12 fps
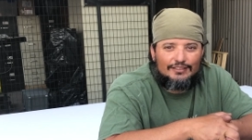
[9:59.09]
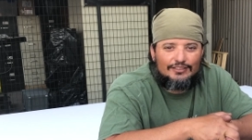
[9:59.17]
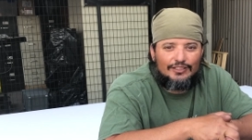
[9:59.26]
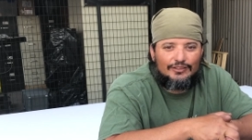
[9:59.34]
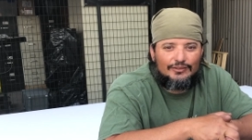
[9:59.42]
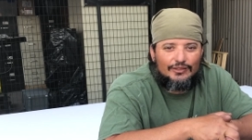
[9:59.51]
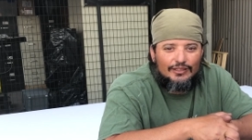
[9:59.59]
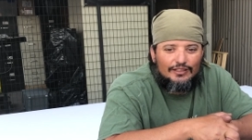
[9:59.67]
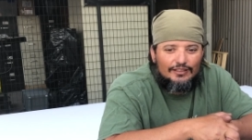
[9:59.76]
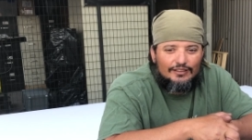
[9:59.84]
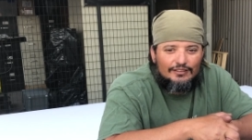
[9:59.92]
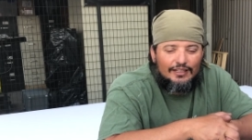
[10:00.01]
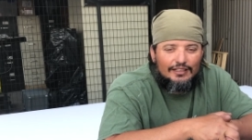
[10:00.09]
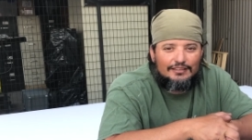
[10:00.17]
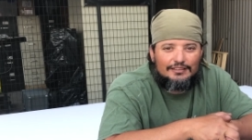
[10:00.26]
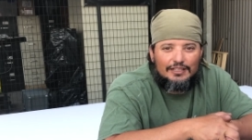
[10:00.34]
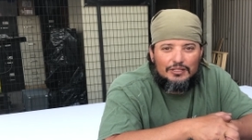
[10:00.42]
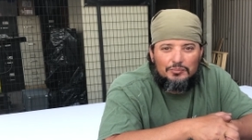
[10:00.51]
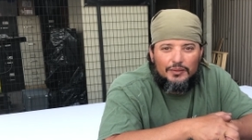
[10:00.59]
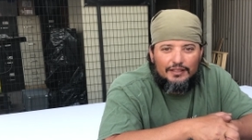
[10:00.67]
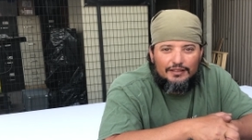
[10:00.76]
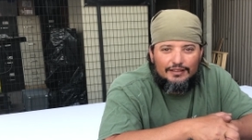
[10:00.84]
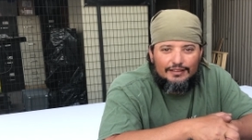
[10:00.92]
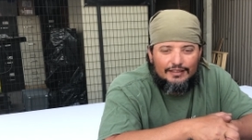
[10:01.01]
So they can take a beating,
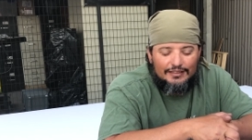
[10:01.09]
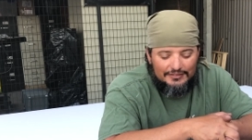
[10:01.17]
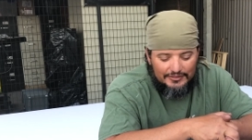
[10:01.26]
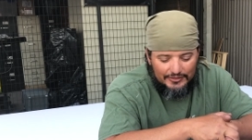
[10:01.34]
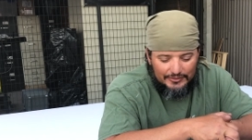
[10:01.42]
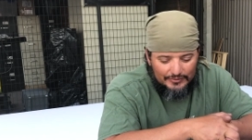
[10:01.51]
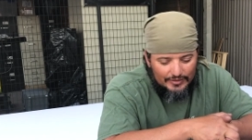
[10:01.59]
I guess, too.